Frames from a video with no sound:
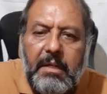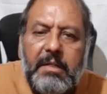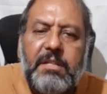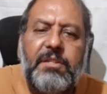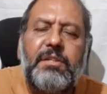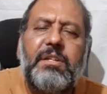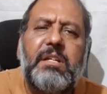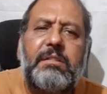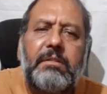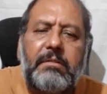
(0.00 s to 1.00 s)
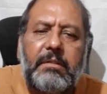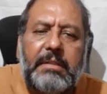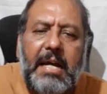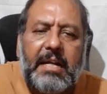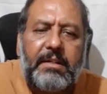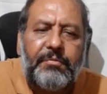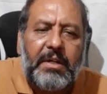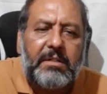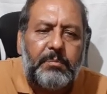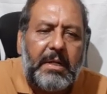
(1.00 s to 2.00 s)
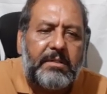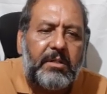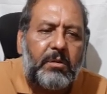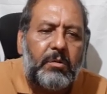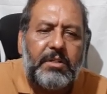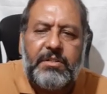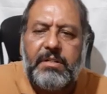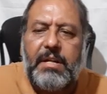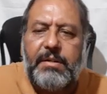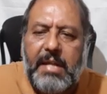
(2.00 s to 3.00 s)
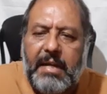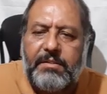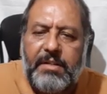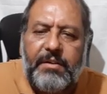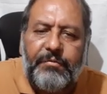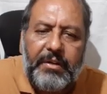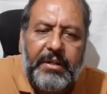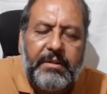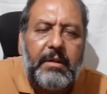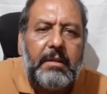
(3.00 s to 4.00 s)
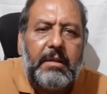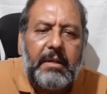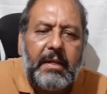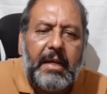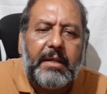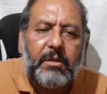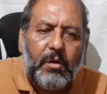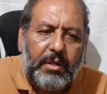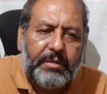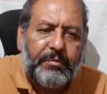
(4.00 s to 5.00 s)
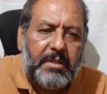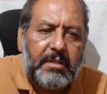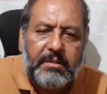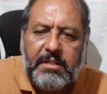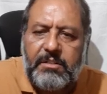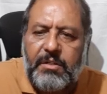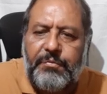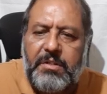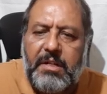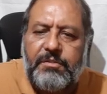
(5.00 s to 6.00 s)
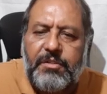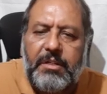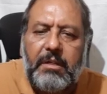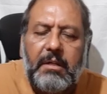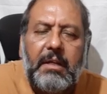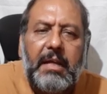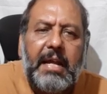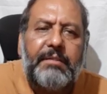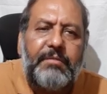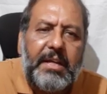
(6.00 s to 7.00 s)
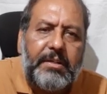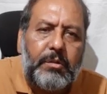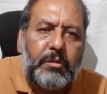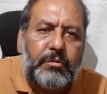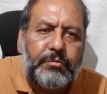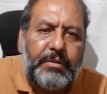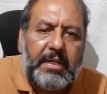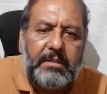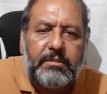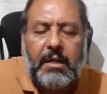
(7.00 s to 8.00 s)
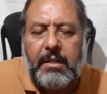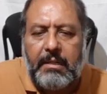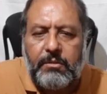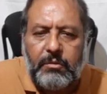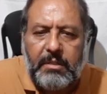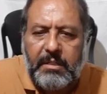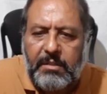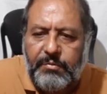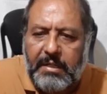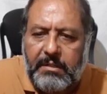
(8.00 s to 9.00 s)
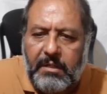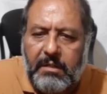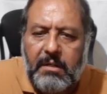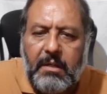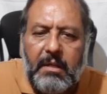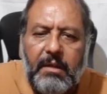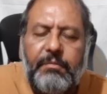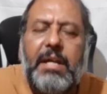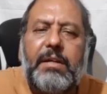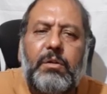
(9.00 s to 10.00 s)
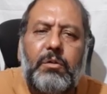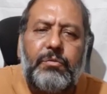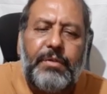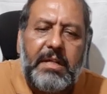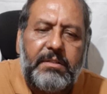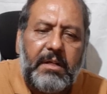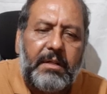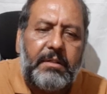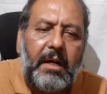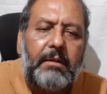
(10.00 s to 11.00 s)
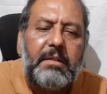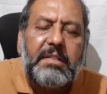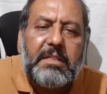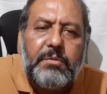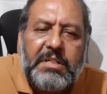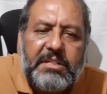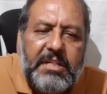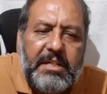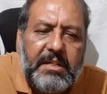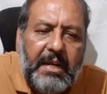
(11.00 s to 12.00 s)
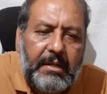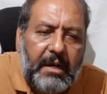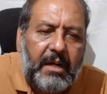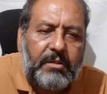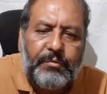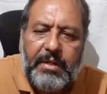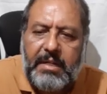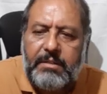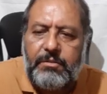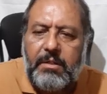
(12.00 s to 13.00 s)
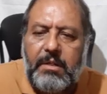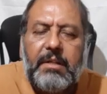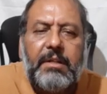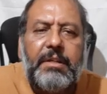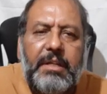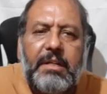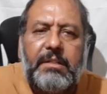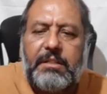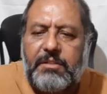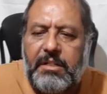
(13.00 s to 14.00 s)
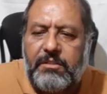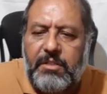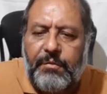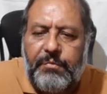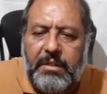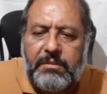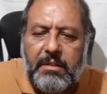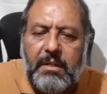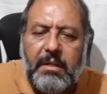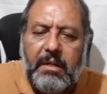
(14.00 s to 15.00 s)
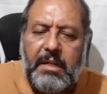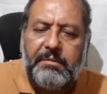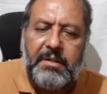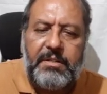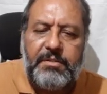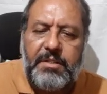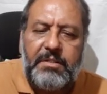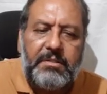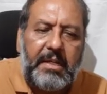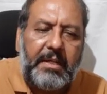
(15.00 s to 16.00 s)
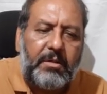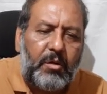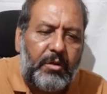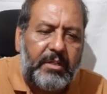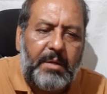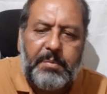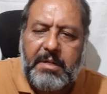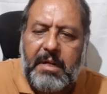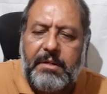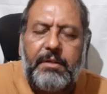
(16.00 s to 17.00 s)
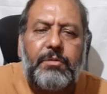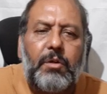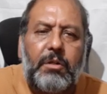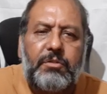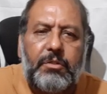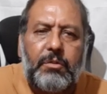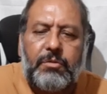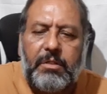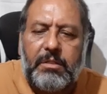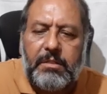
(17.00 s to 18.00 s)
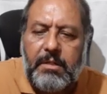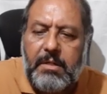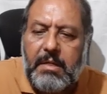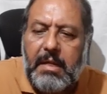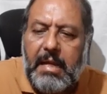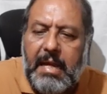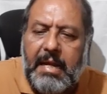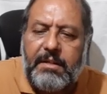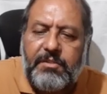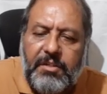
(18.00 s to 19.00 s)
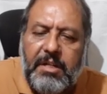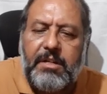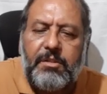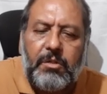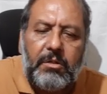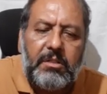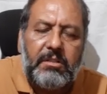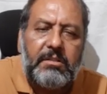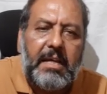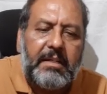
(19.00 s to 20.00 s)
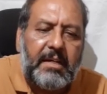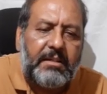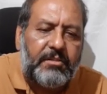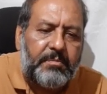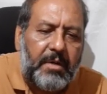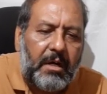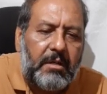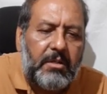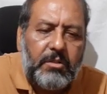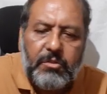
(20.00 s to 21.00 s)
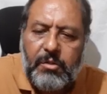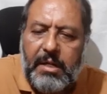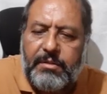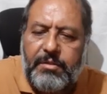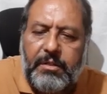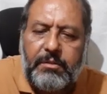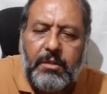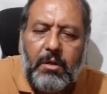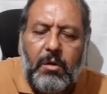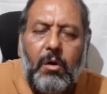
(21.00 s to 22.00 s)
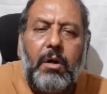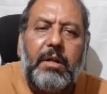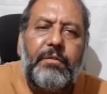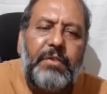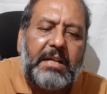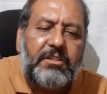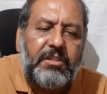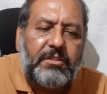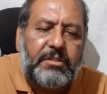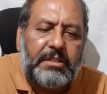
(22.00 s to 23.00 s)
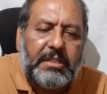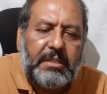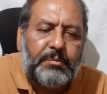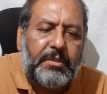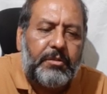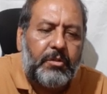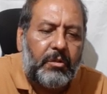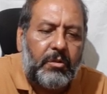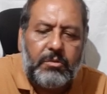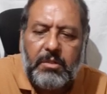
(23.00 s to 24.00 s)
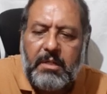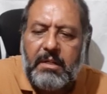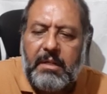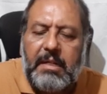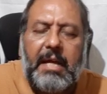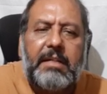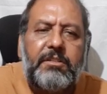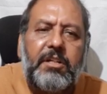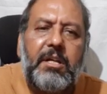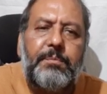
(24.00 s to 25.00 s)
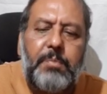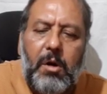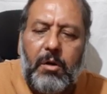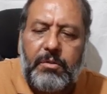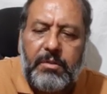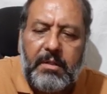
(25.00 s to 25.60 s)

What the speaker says: Diseases that affect blood circulation in legs and feet, like chronic venous insufficiency and varicose veins, are also the risk factor. Varicose veins are the twisted and large veins near the skin surface. Liver disease like chronic hepatitis or cirrhosis, and skin disorders like eczema, psoriasis, or infectious disease with sores like chickenpox,